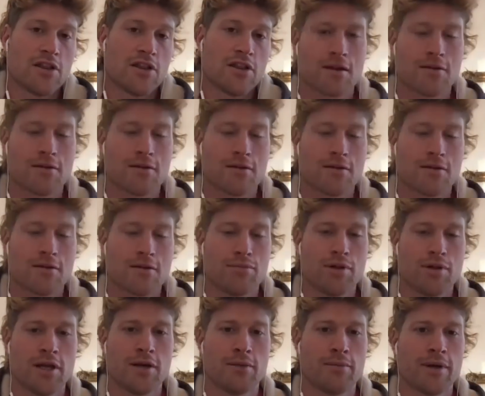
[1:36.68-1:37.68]
other than
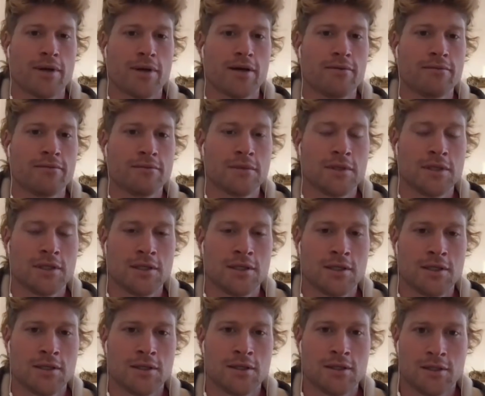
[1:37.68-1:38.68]
got nothing to stand on and
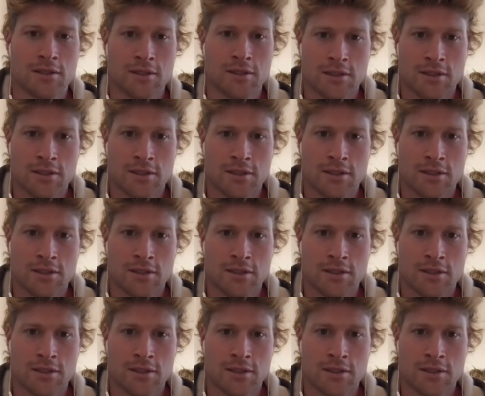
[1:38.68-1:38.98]
complain about.